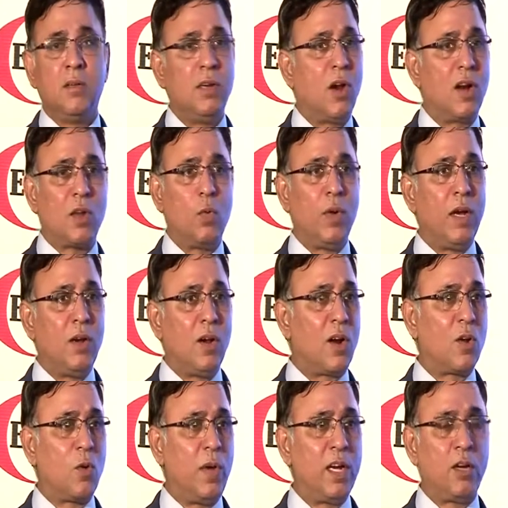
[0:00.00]
not a
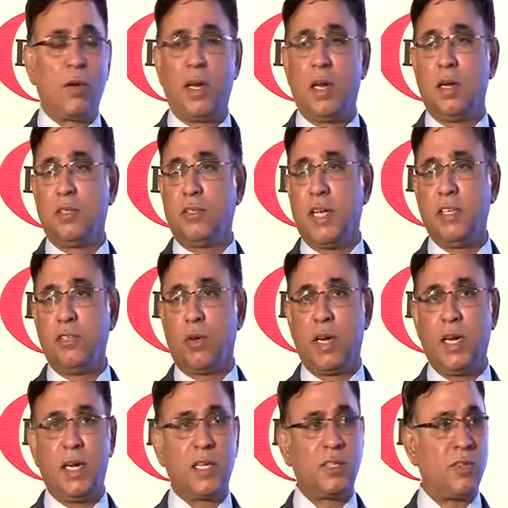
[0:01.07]
way to change
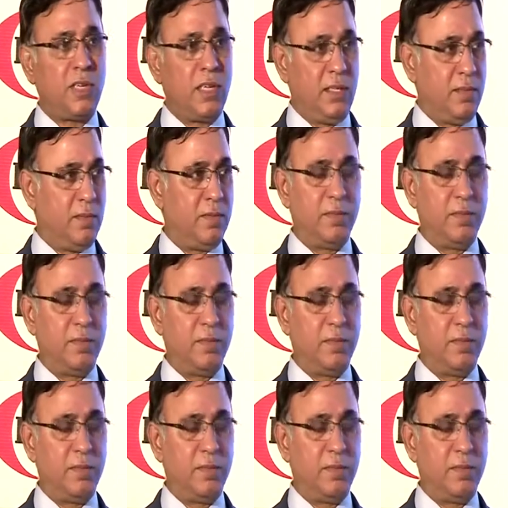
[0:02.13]
your industry.